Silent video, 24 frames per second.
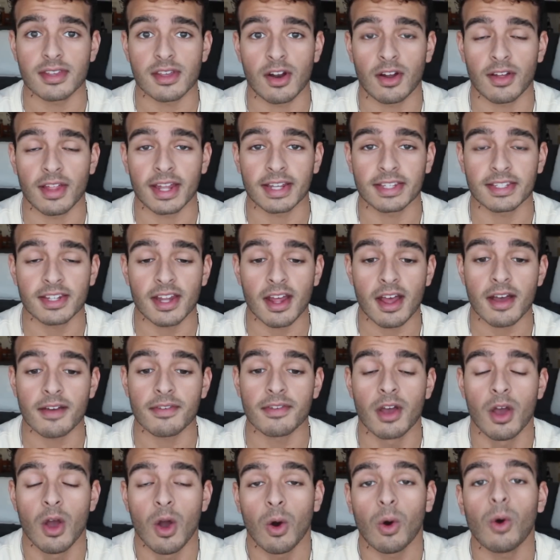and all that
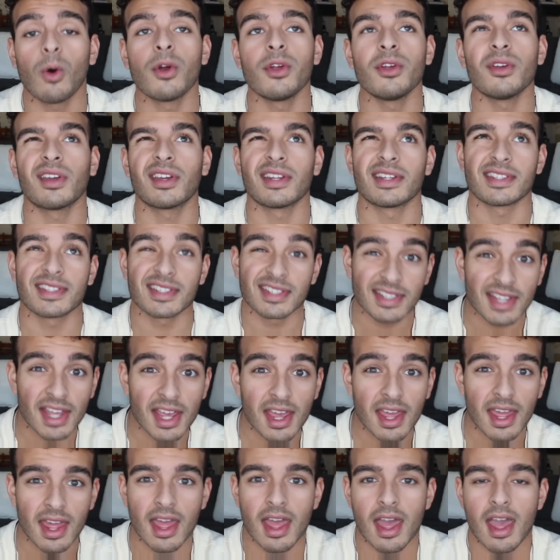stuff, or you can
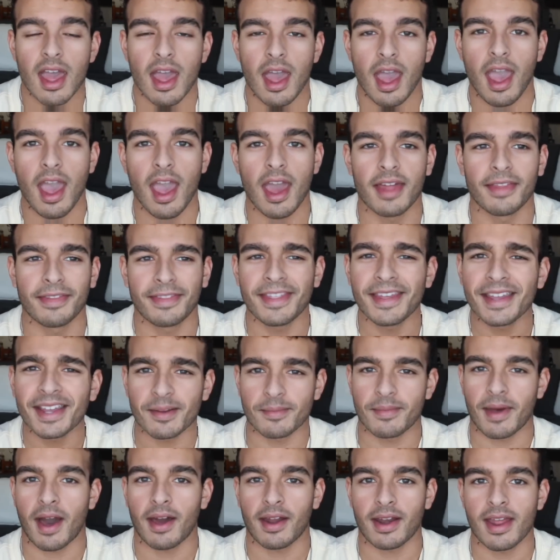sit and think
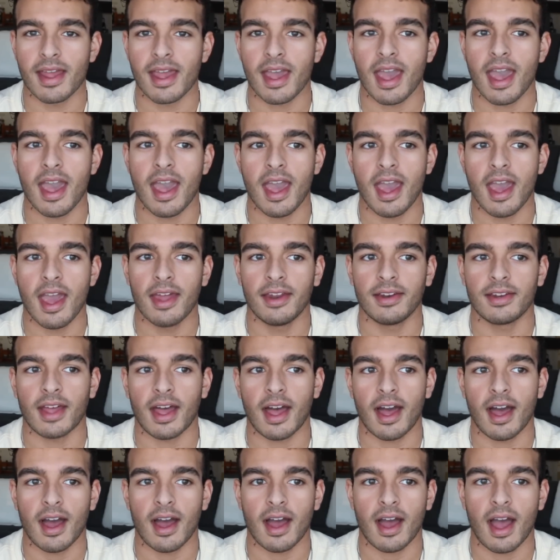about it. And
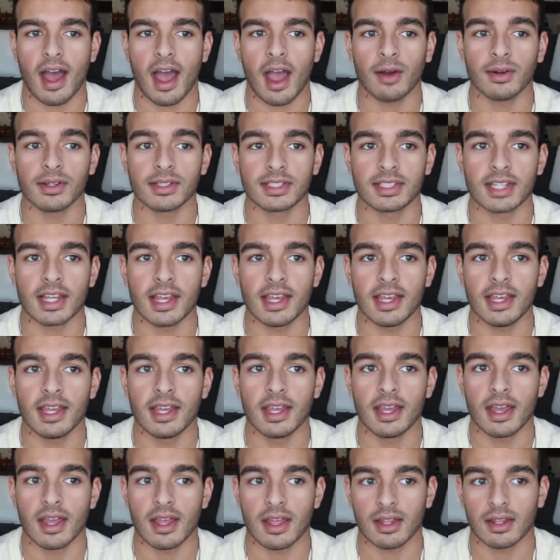I would
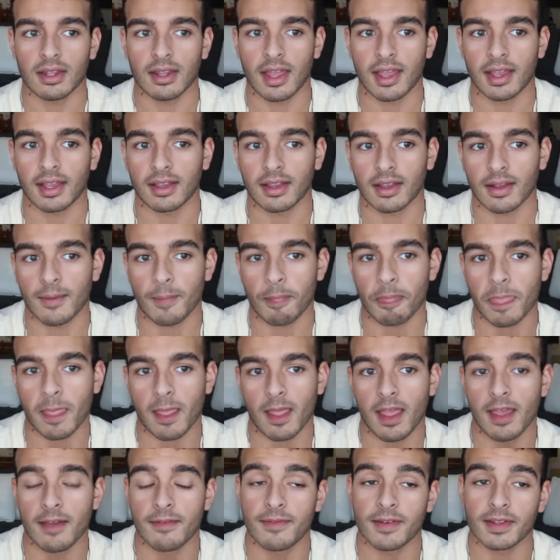say, like,
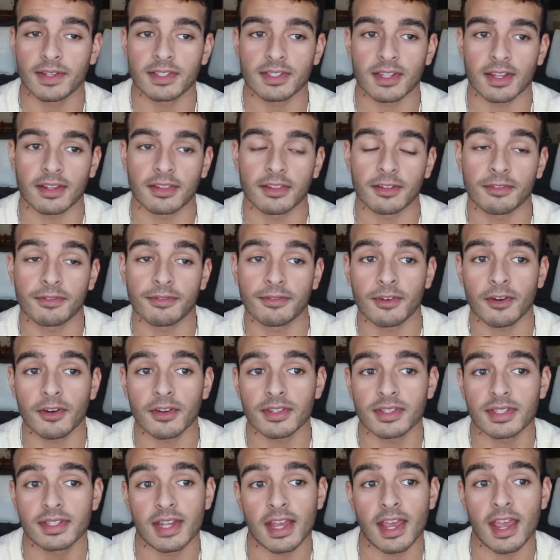if it's like the
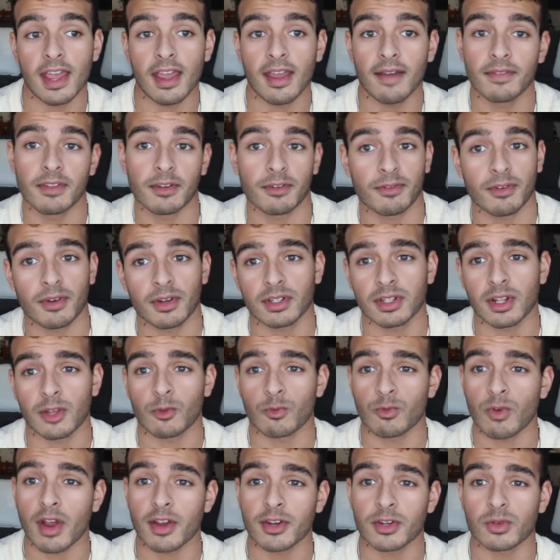first day of the first like
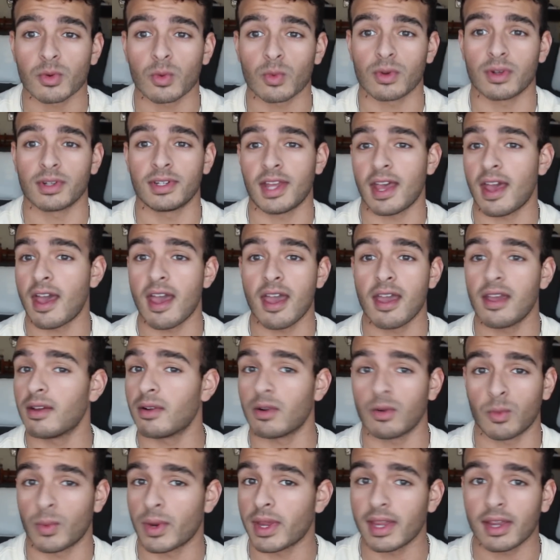rush day,
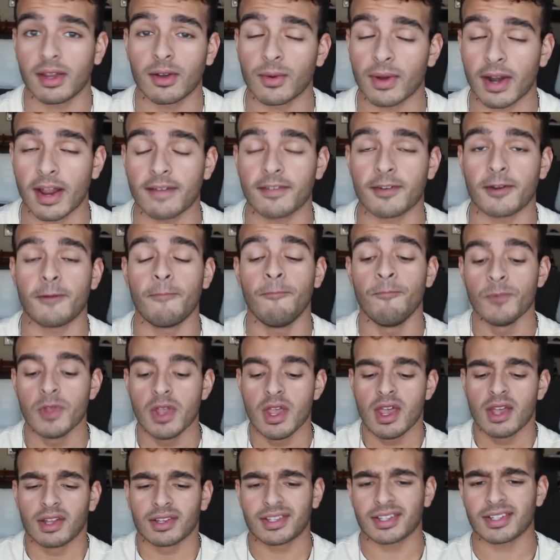week, or whatever,
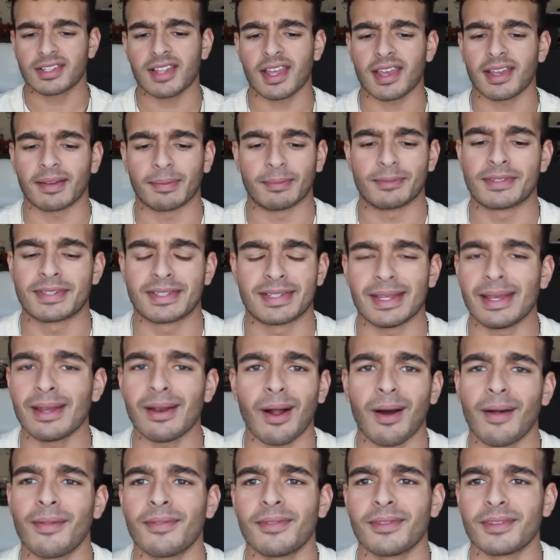just like sit
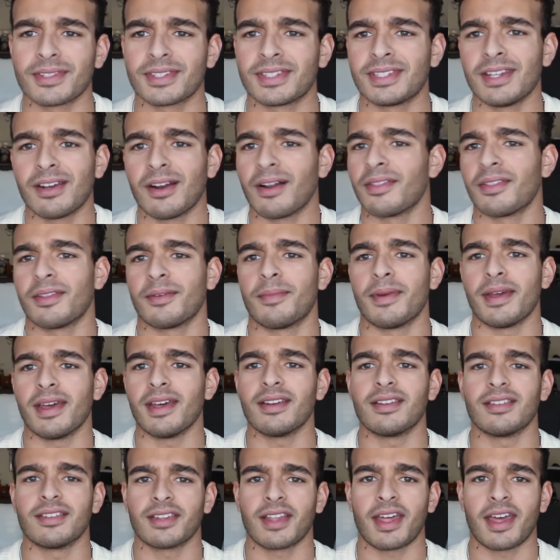on the
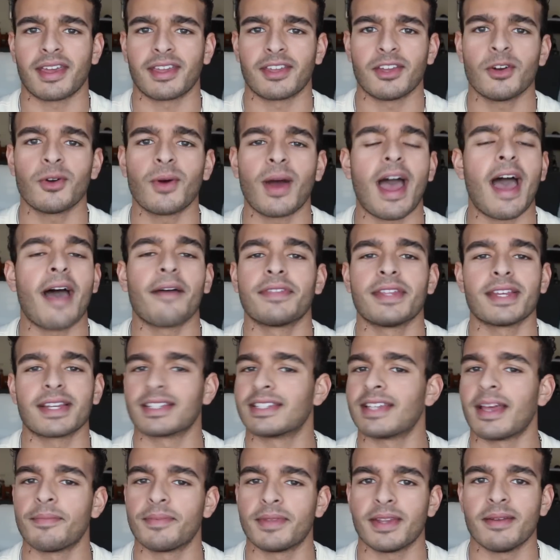bid. Like, you don't have to
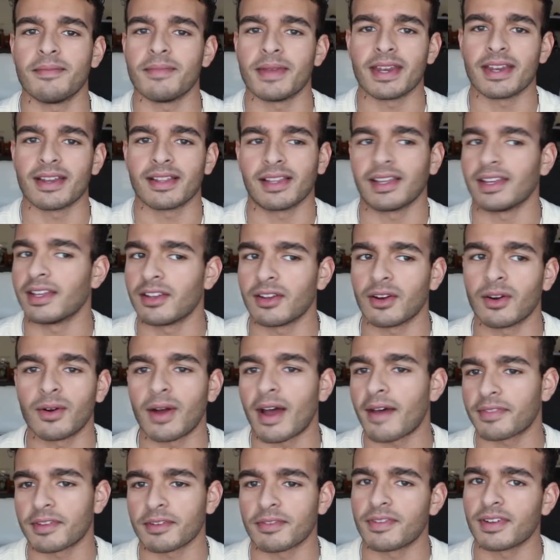accept it immediately. You don't
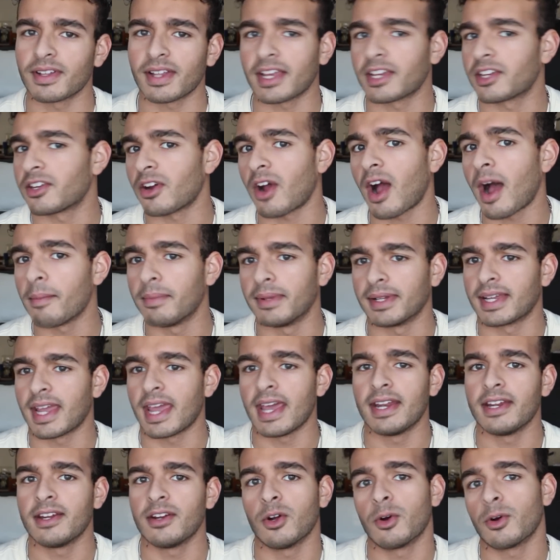have to feel like you're
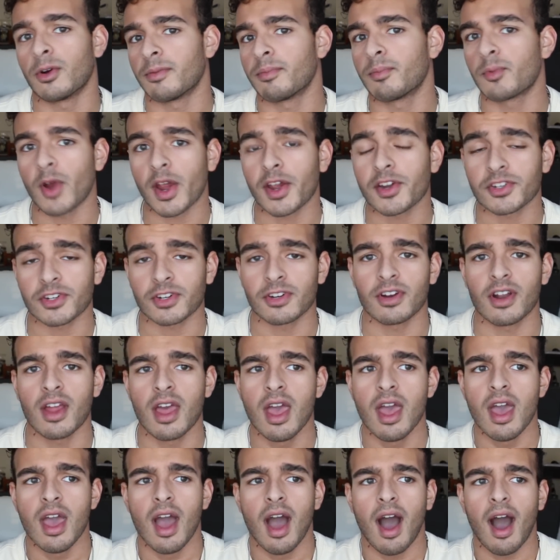obligated or pressured.
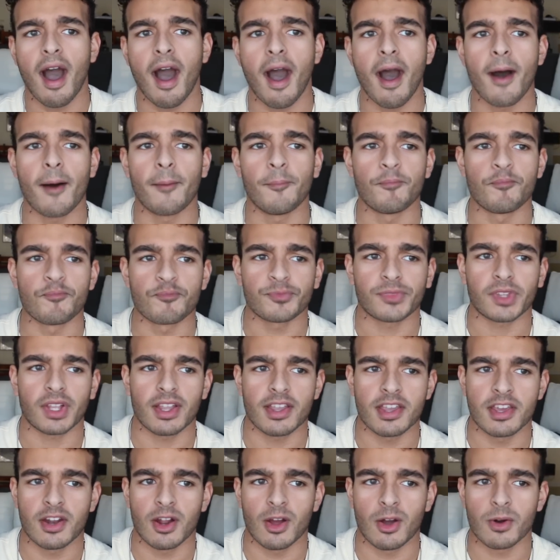
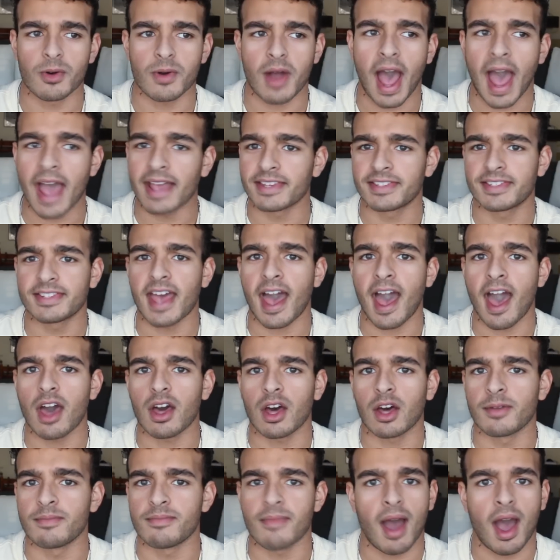You know, I sat
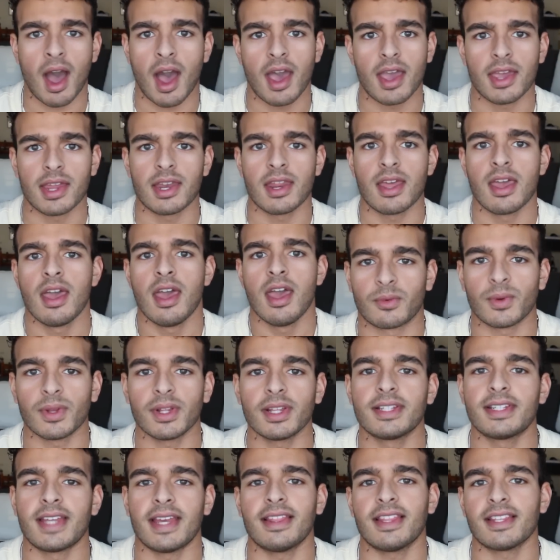on mine.
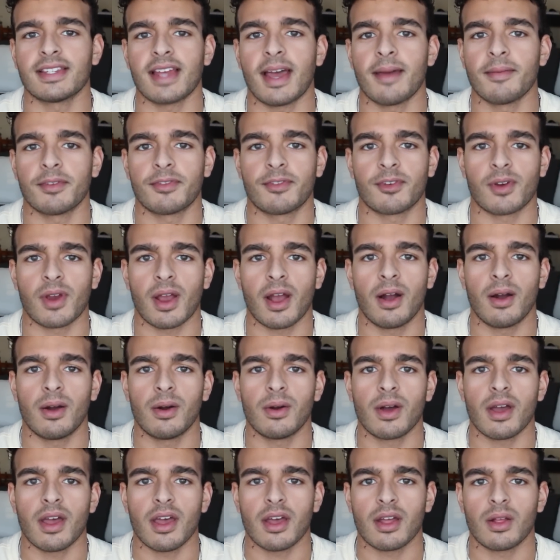Really take the time to figure
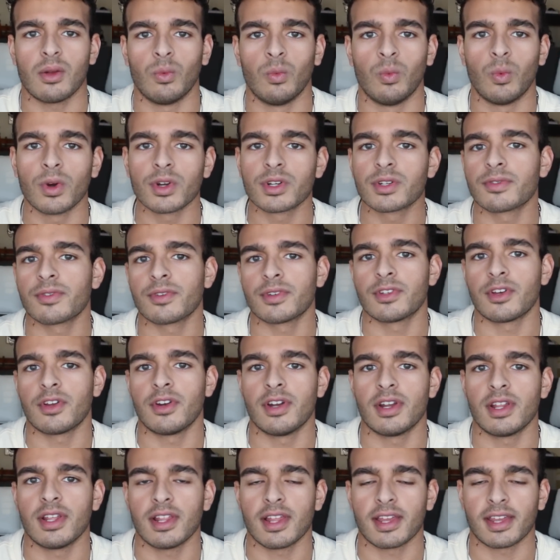out which
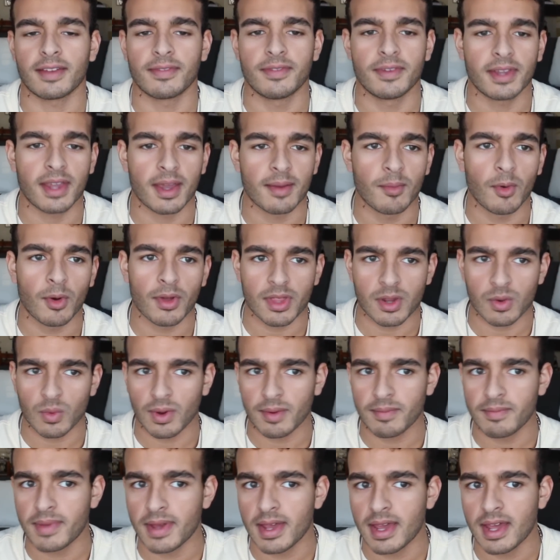fraternity. Like, if you get more than
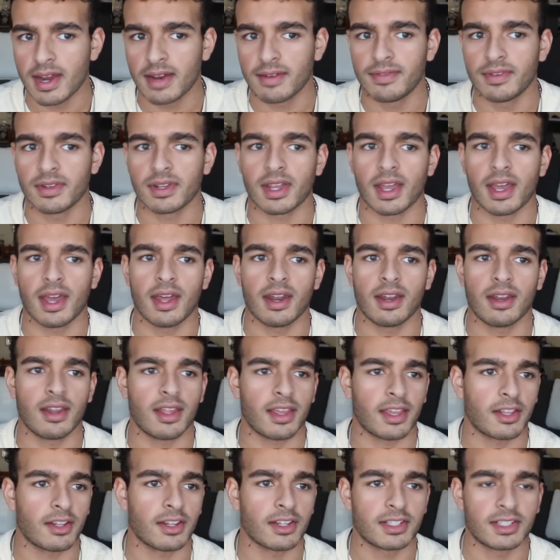one bid, if you get
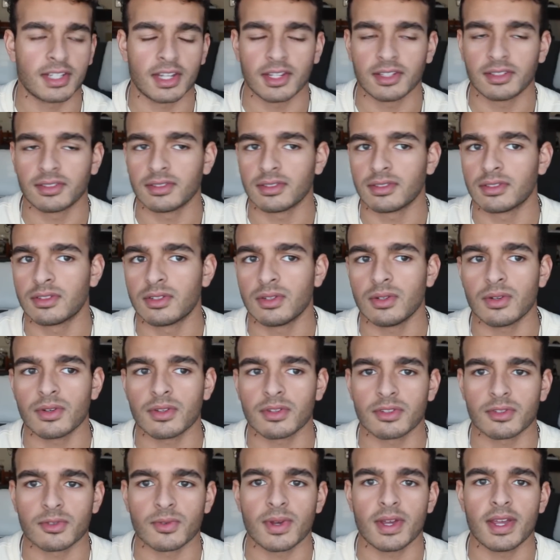like, let's say 2 or
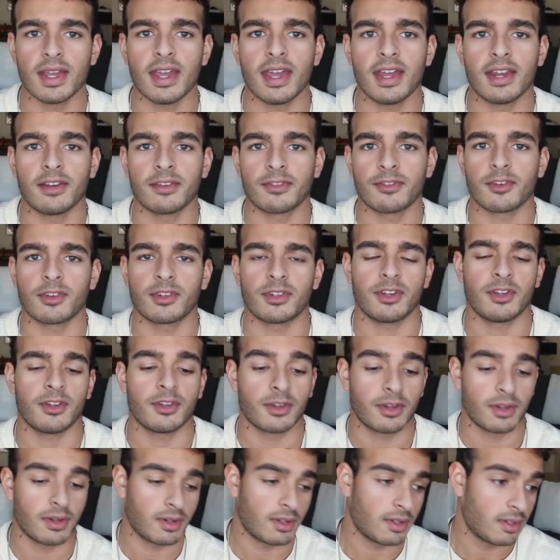3, and
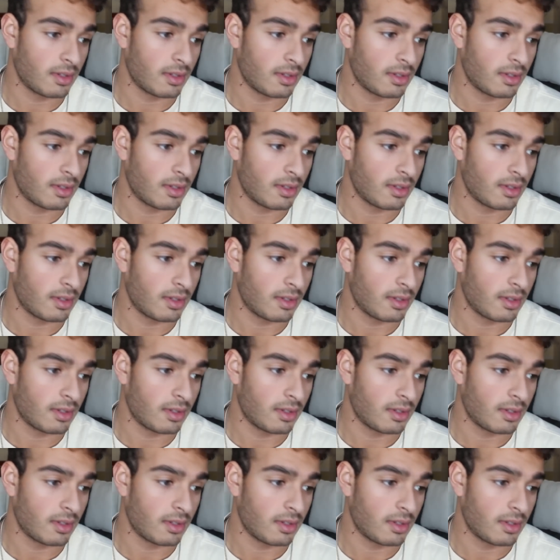you're